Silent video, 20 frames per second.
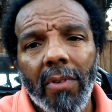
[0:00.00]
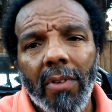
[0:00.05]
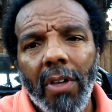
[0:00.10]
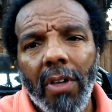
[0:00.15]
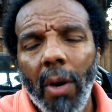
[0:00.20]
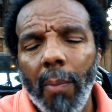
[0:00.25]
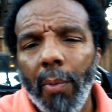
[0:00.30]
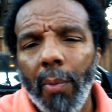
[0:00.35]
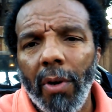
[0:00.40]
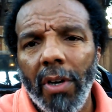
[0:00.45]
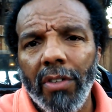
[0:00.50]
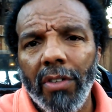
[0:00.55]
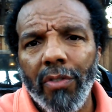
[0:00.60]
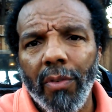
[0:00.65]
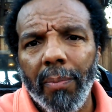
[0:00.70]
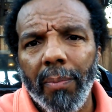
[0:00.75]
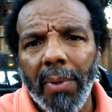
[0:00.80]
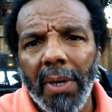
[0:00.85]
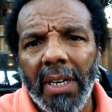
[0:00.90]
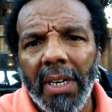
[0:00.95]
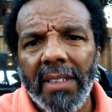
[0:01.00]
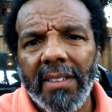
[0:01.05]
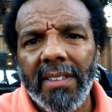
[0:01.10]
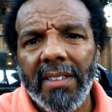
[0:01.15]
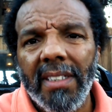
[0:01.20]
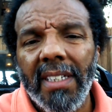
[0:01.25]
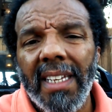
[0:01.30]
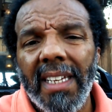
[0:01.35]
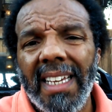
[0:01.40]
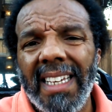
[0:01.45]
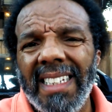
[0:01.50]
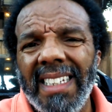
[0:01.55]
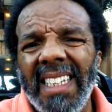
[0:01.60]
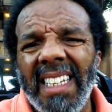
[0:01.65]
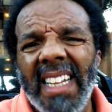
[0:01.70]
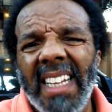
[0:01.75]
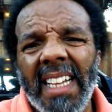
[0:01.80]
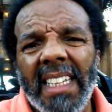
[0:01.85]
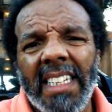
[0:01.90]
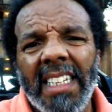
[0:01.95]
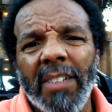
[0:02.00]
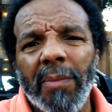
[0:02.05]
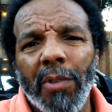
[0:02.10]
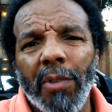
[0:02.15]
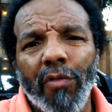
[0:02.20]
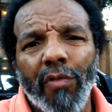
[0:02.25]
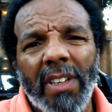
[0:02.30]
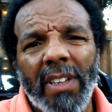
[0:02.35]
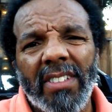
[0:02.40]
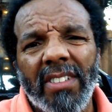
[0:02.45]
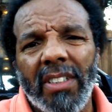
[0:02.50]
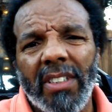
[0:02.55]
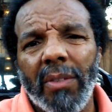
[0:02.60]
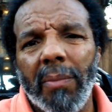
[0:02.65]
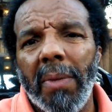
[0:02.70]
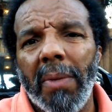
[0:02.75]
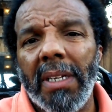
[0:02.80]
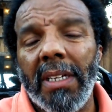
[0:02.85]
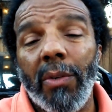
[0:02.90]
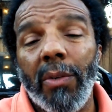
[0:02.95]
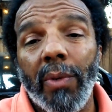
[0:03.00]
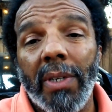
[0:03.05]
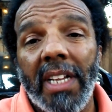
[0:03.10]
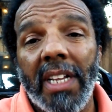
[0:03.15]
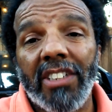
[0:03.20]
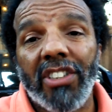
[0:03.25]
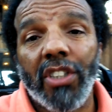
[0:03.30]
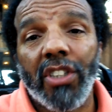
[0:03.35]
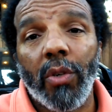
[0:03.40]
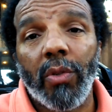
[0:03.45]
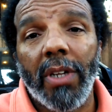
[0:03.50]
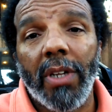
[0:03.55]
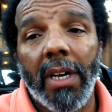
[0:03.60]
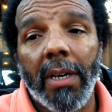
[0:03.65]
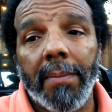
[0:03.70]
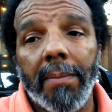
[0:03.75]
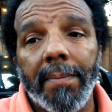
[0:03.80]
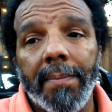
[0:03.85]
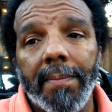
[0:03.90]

couple $100, and then I'd give him the rest of the money when I showed up.